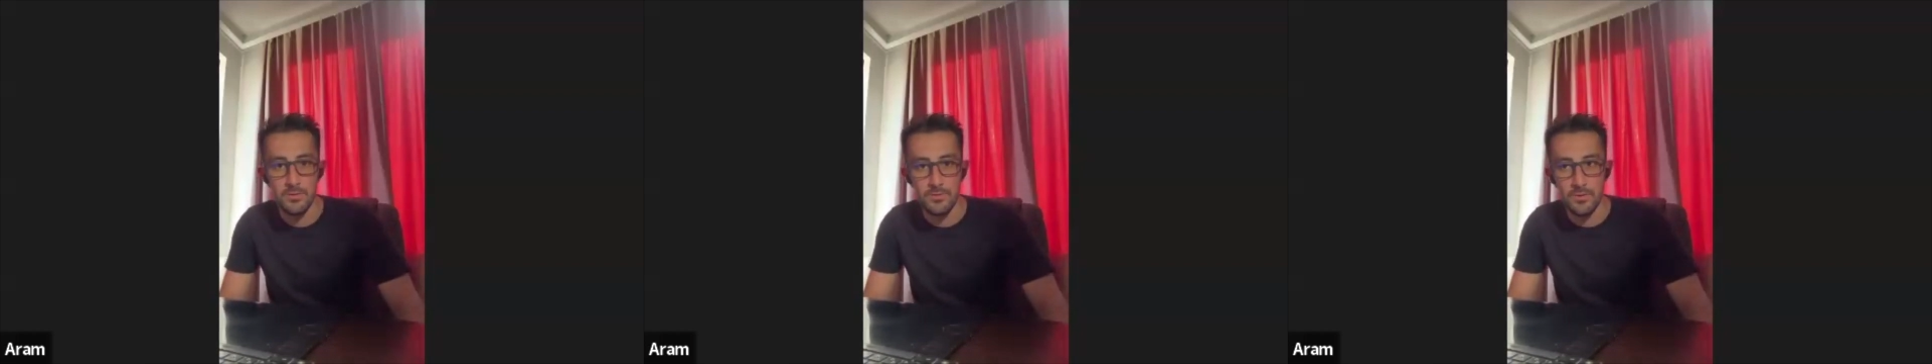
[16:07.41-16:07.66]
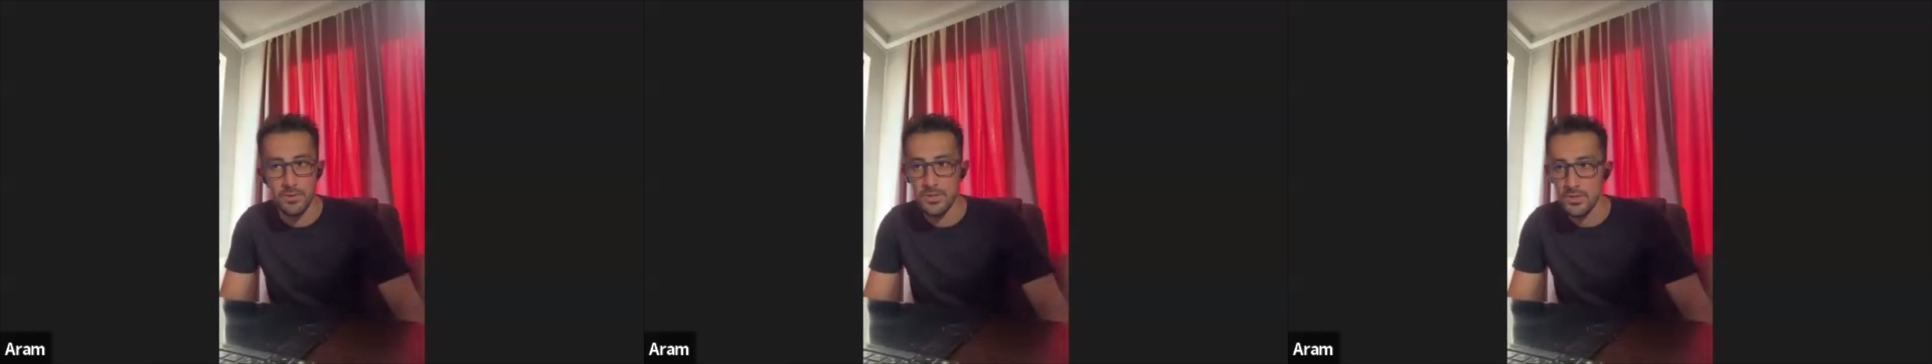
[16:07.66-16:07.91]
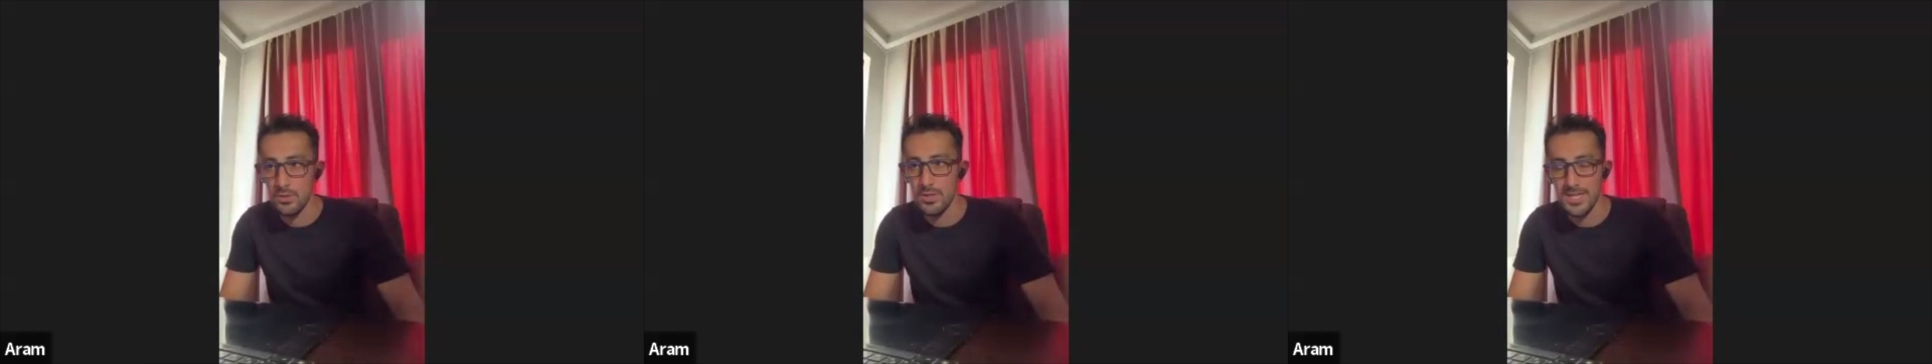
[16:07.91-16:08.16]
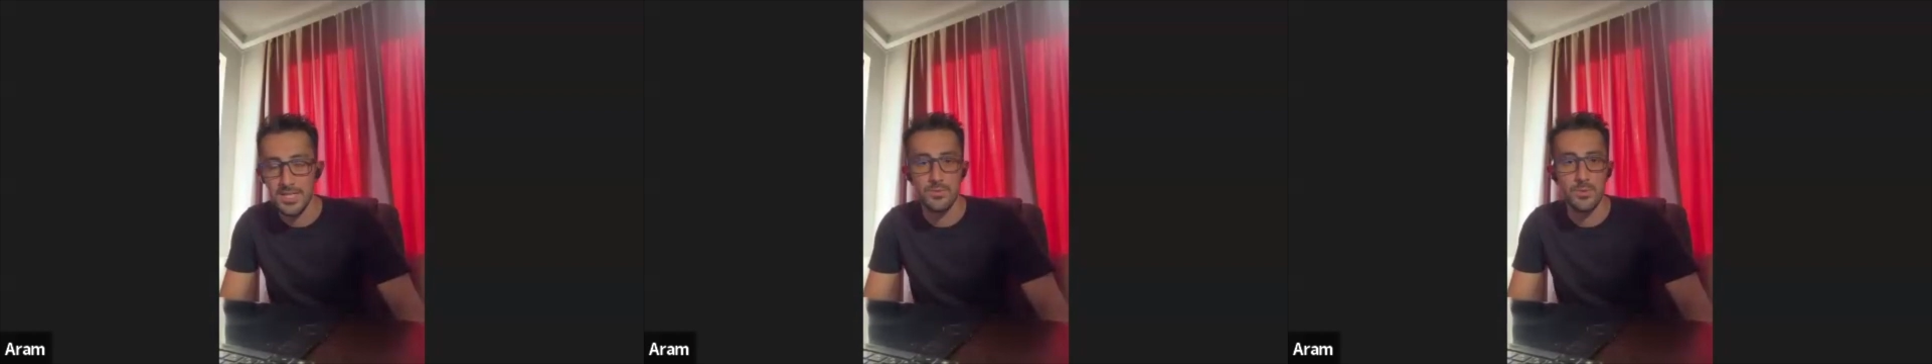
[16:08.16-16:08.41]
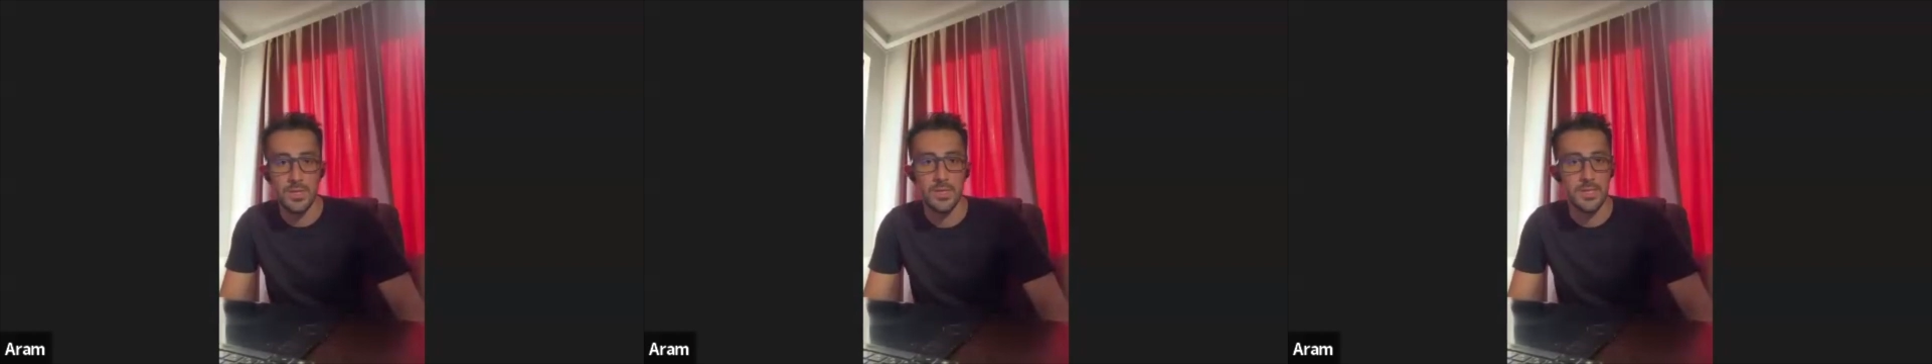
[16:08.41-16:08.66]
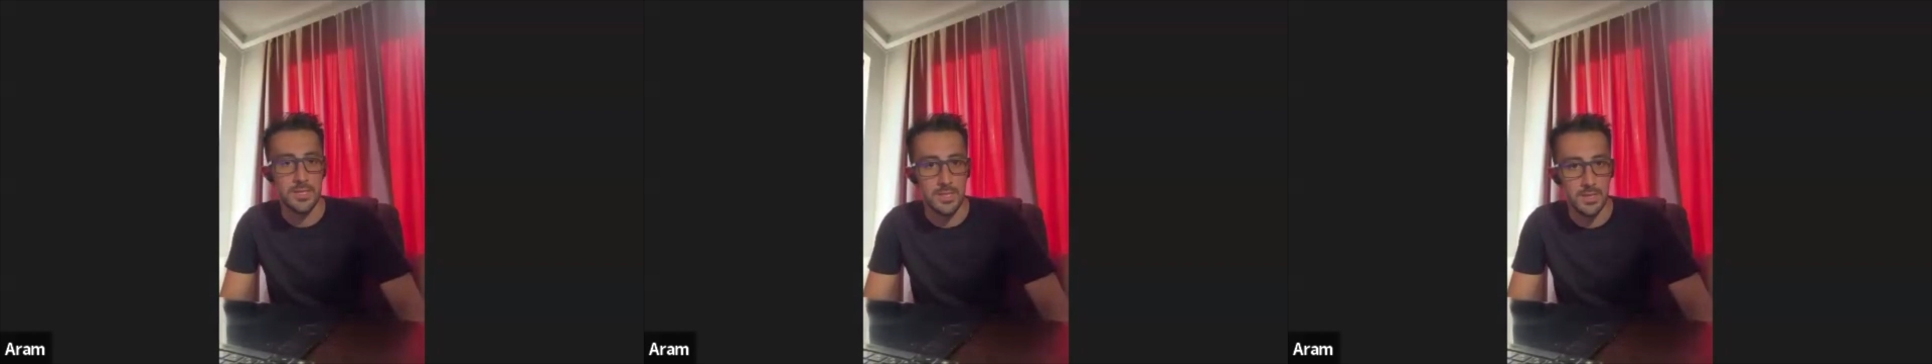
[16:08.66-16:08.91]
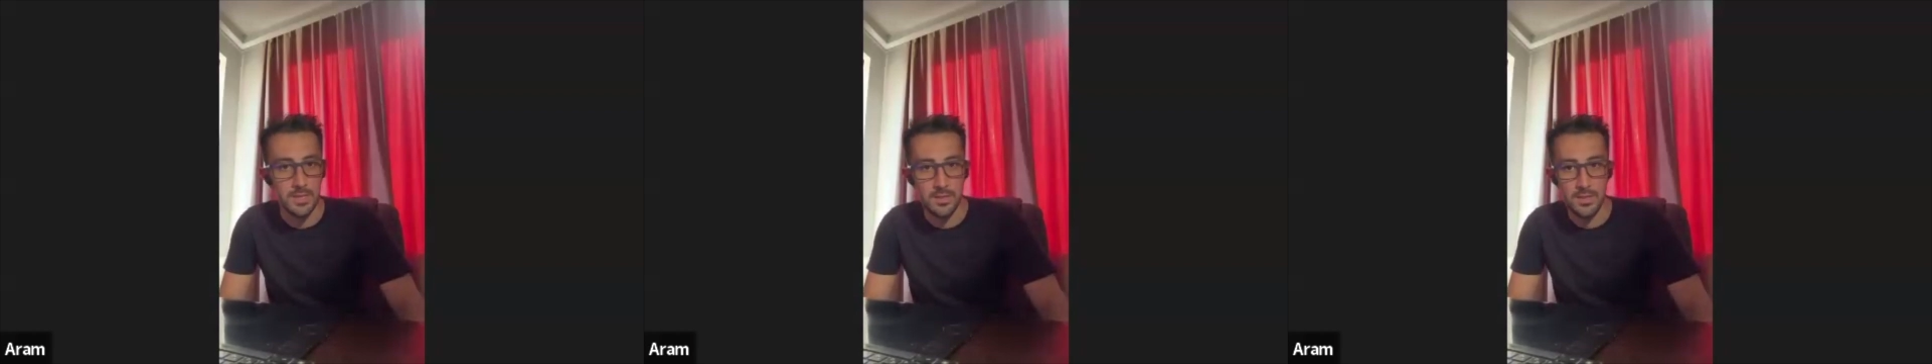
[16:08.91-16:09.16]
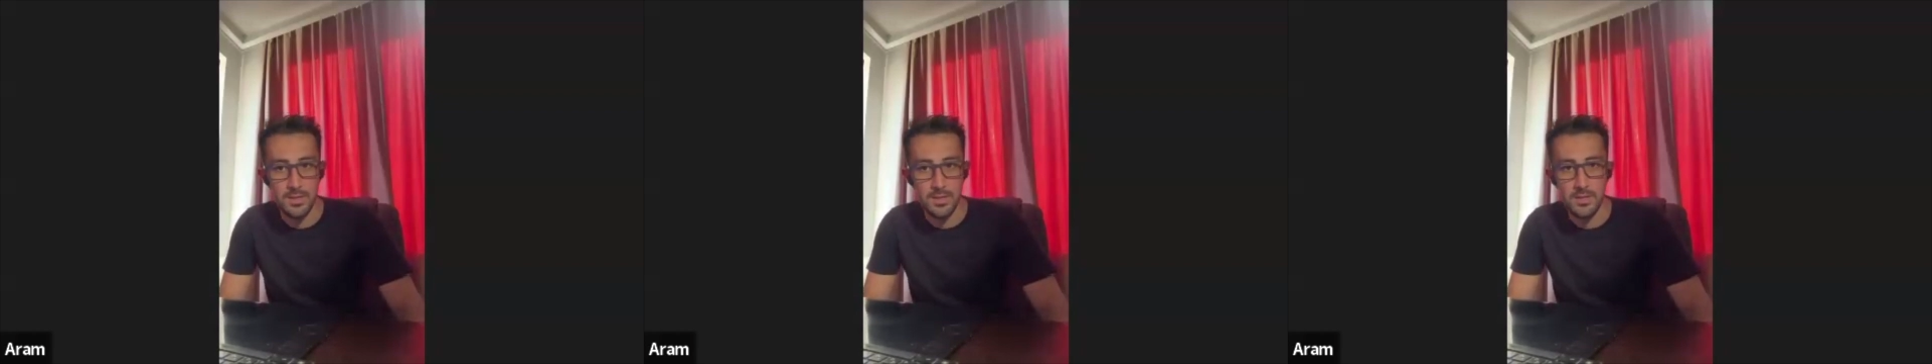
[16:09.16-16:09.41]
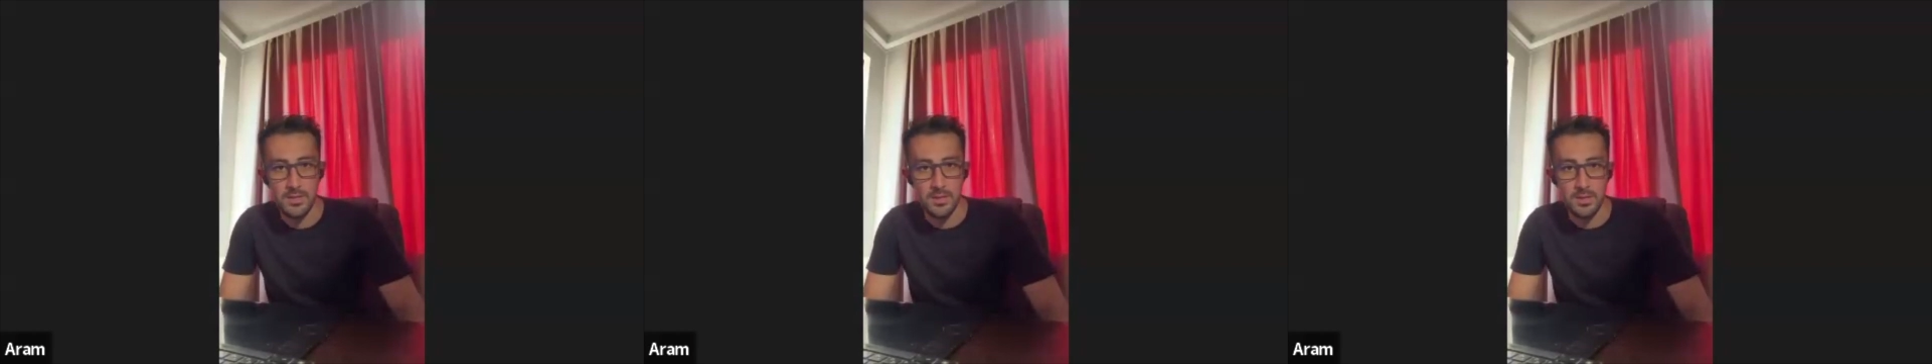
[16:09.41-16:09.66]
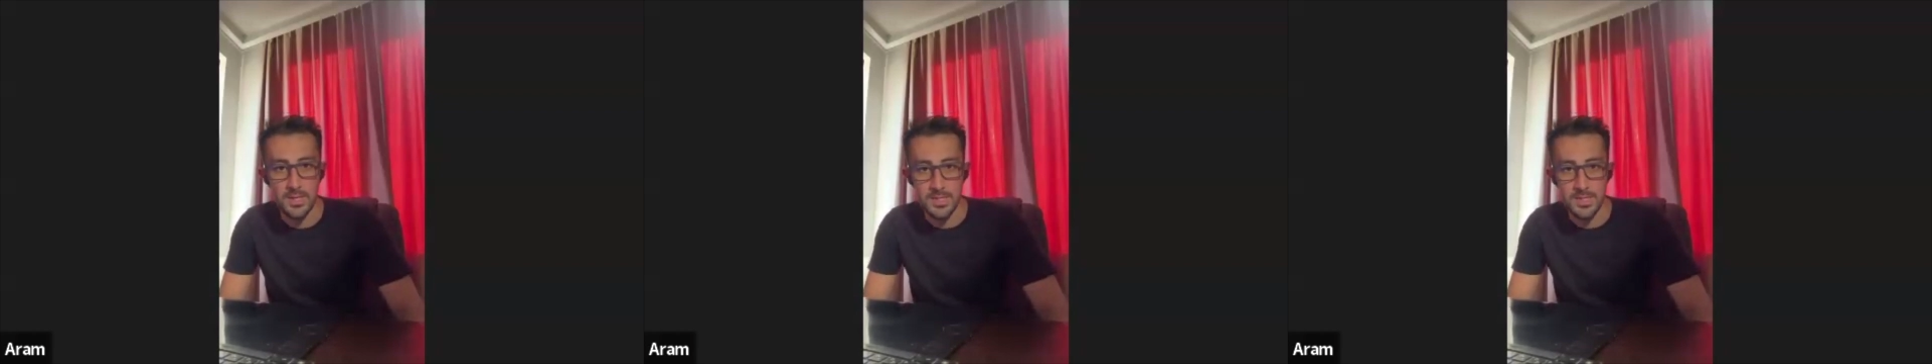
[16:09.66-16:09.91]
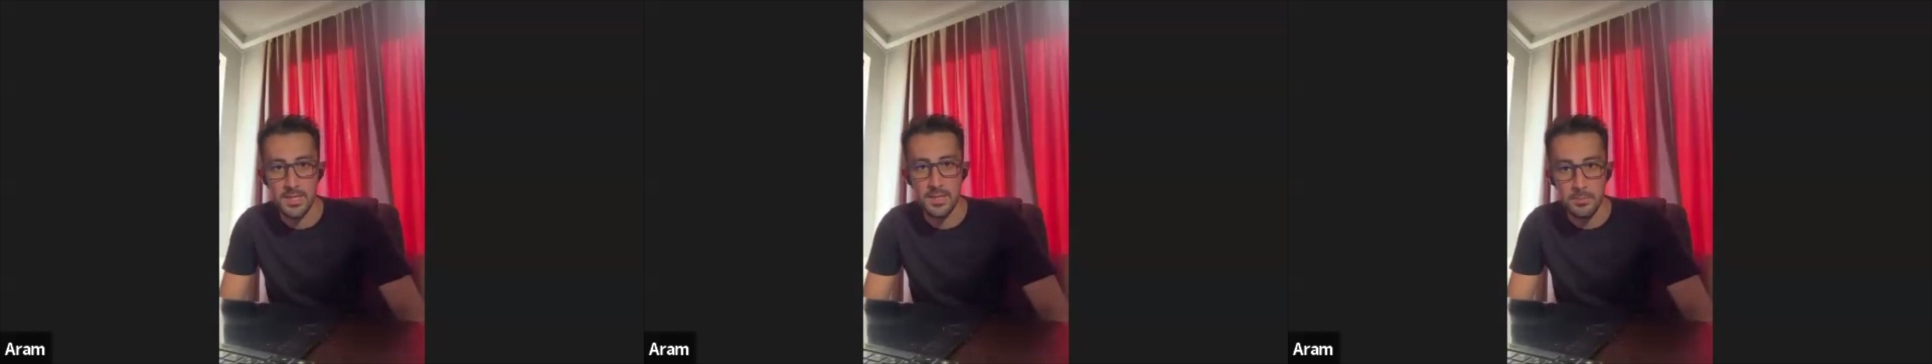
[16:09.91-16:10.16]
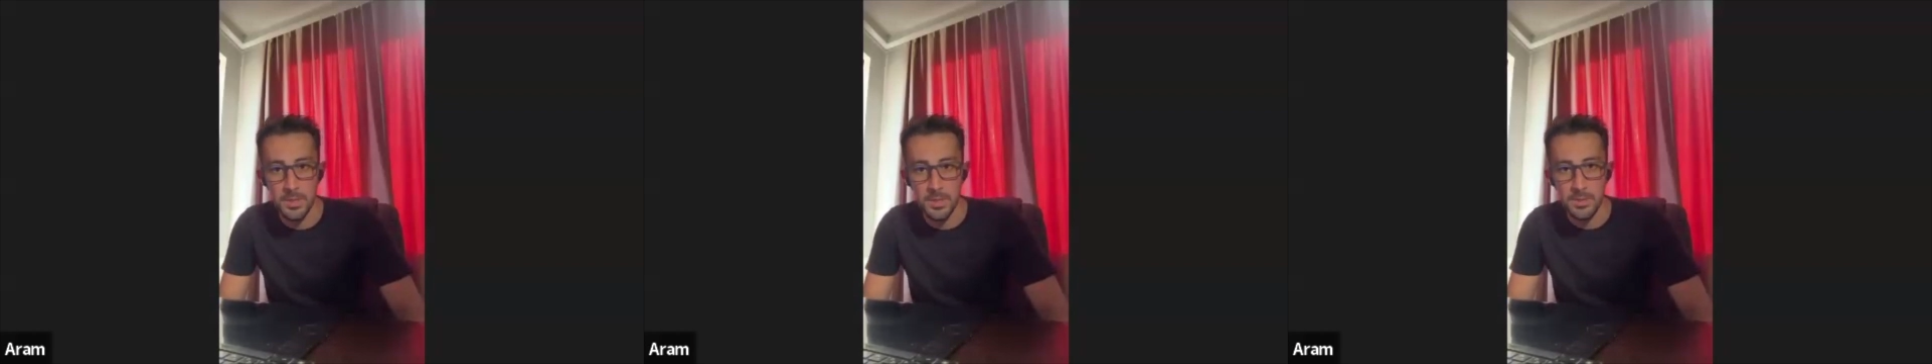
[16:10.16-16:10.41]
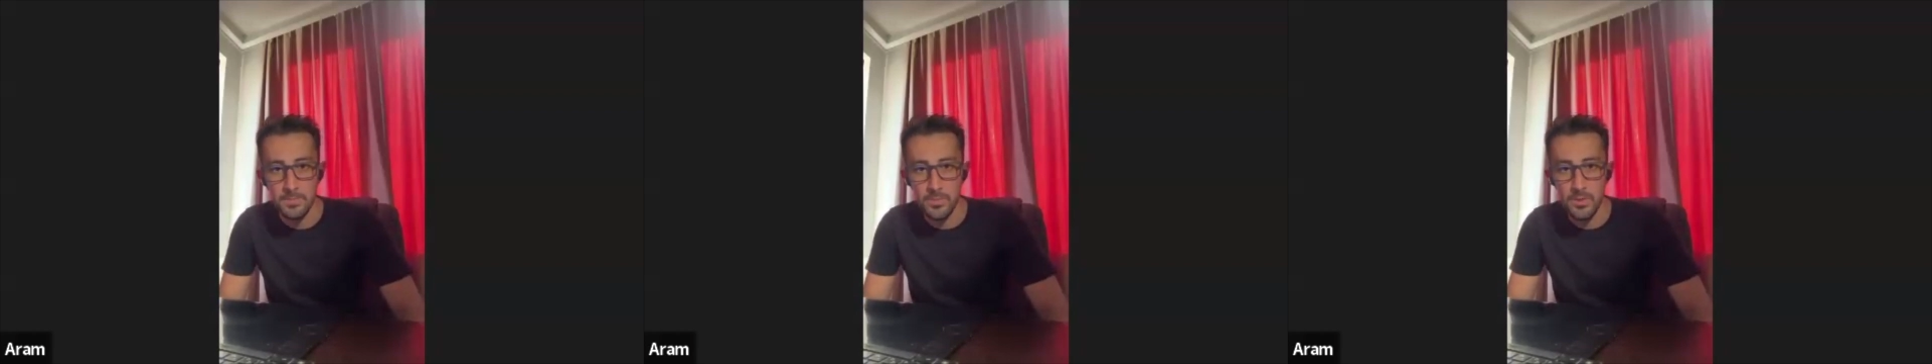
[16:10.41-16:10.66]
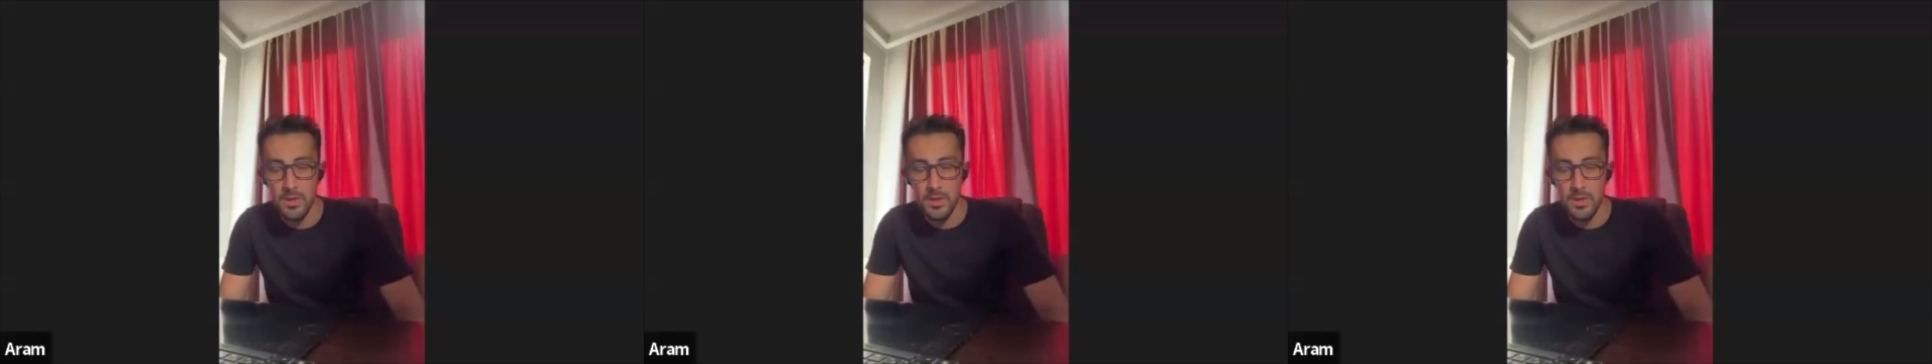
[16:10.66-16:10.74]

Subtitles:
for it to look as realistic as it can be.